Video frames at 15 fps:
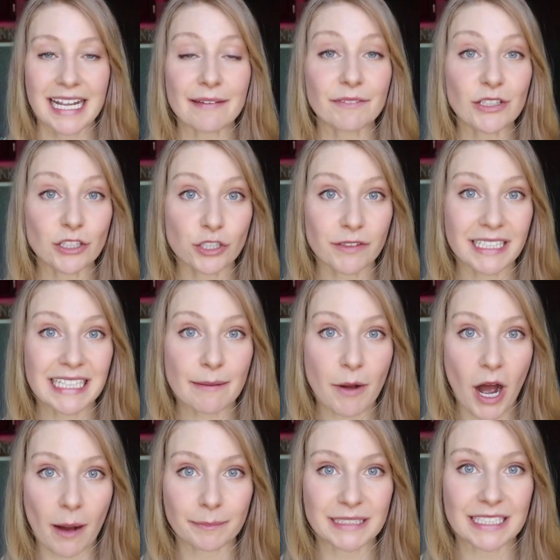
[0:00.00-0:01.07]
If you do end up
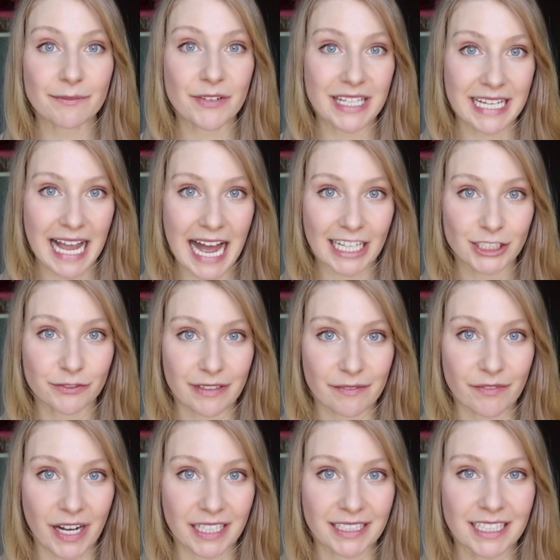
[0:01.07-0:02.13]
opting for the cash
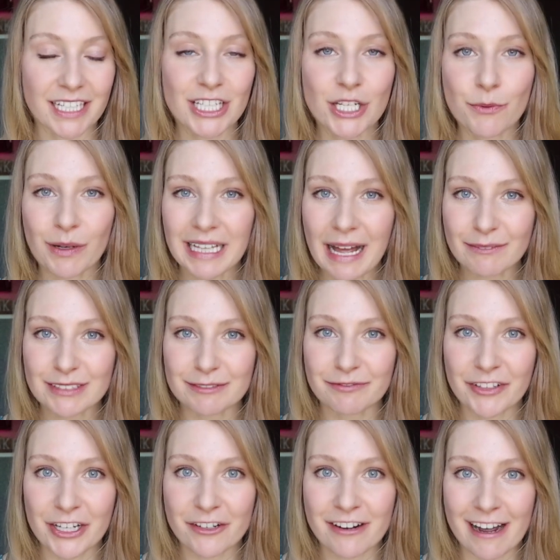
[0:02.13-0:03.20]
refund, you will have to
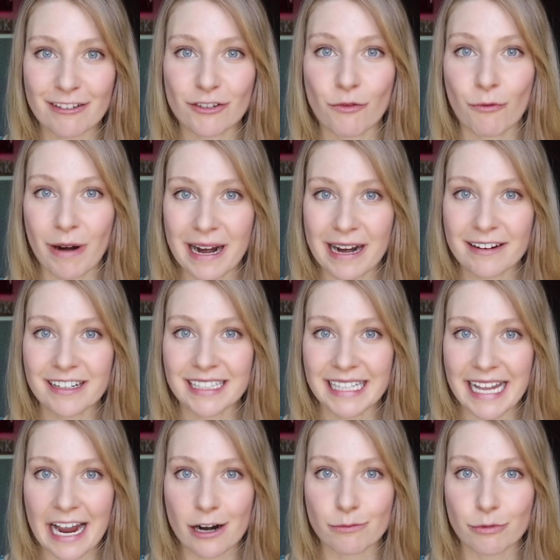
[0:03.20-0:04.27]
figure out where in
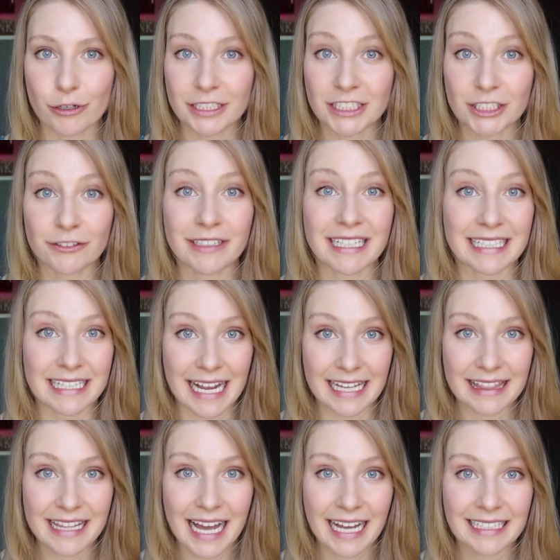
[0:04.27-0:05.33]
the airport you can get
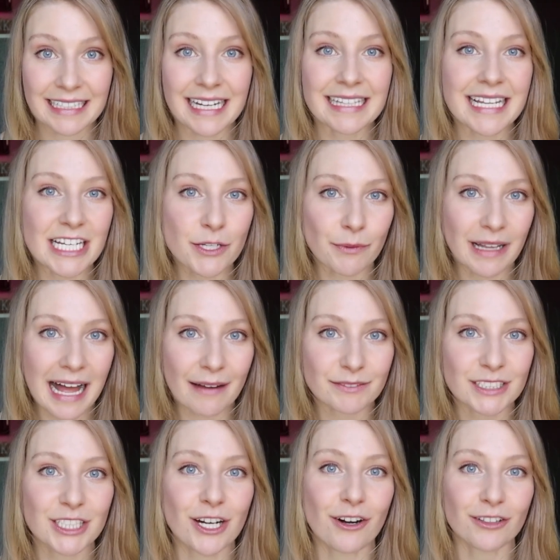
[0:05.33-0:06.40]
that, and then you will have
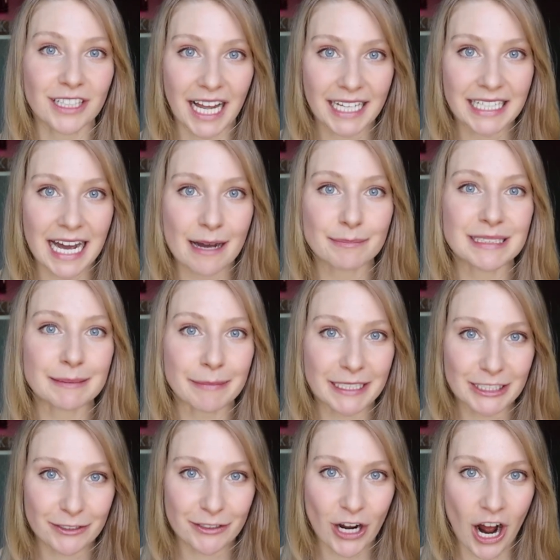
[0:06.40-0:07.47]
to go line up, speak
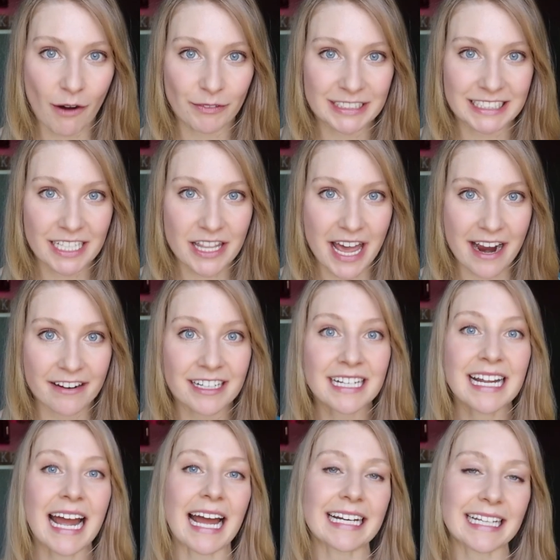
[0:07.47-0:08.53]
to an officer there,
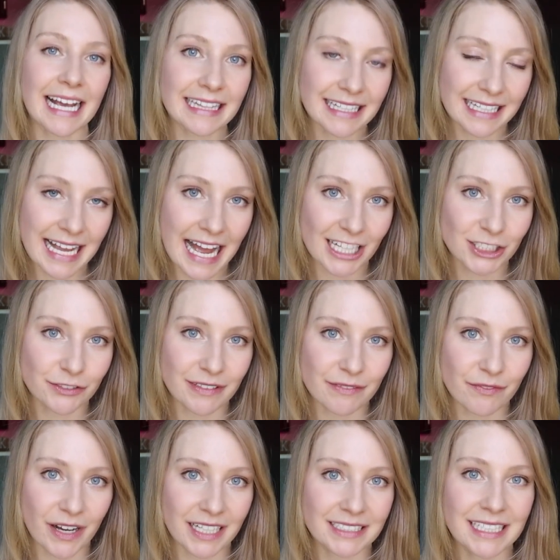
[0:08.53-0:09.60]
and get the cash
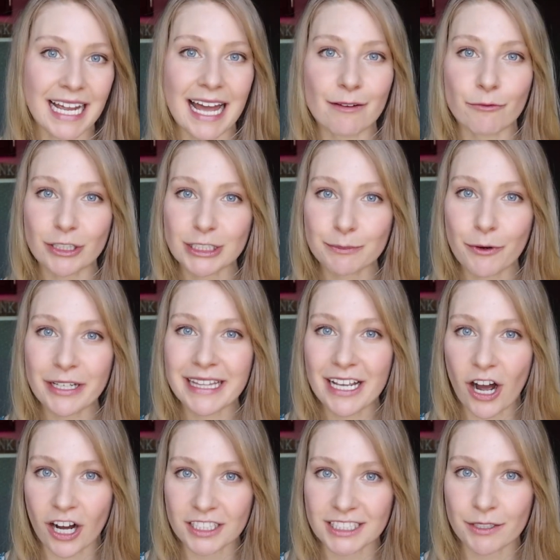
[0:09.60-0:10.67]
refund, at which point they
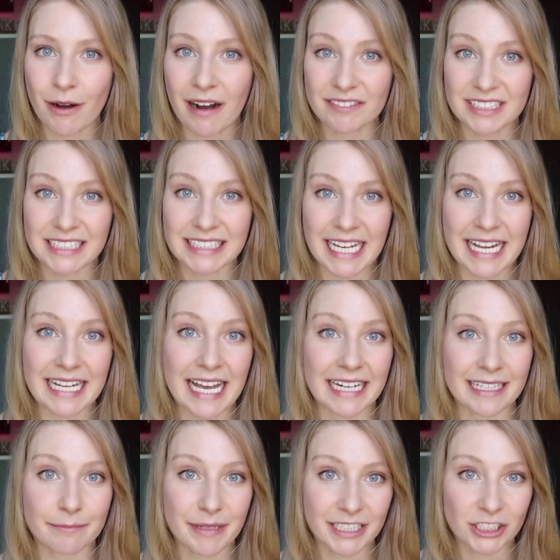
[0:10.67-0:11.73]
also often take an
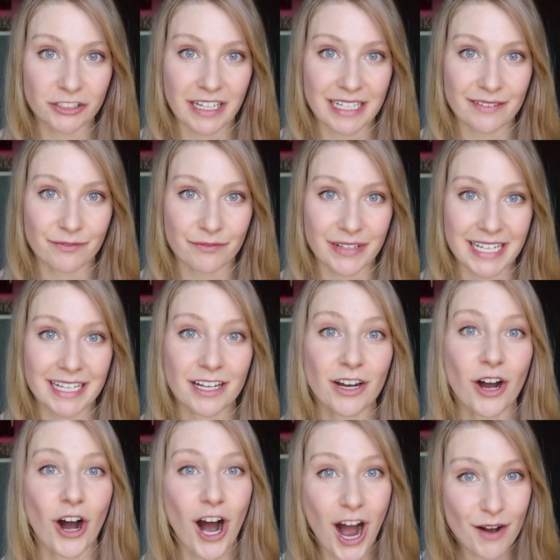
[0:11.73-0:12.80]
administrative fee
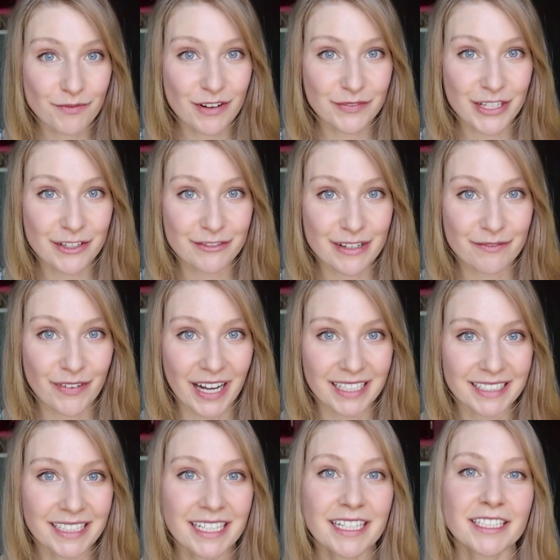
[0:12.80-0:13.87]
off of your
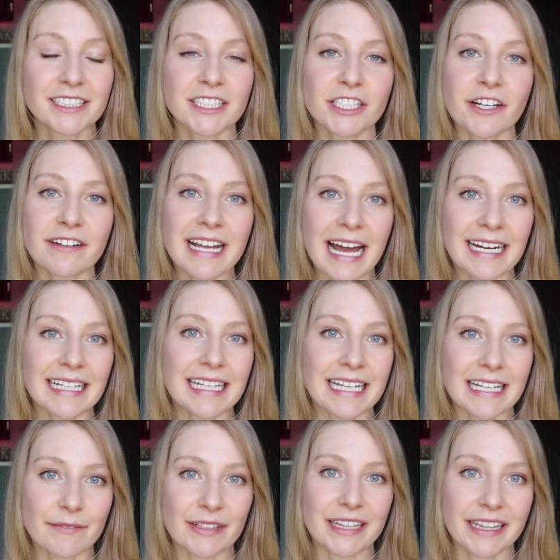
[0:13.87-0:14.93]
refund, so you're getting
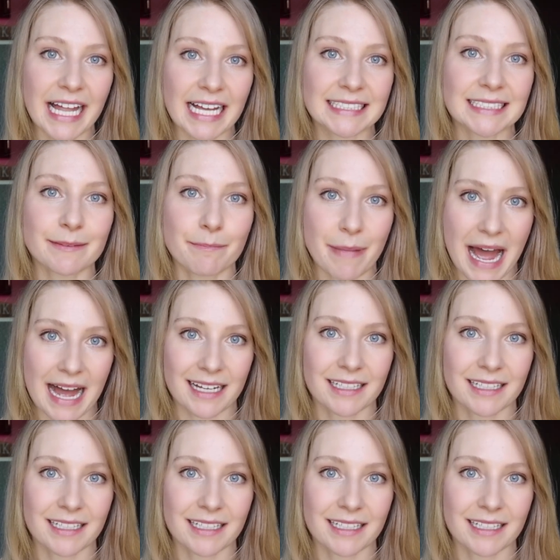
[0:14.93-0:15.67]
even less back.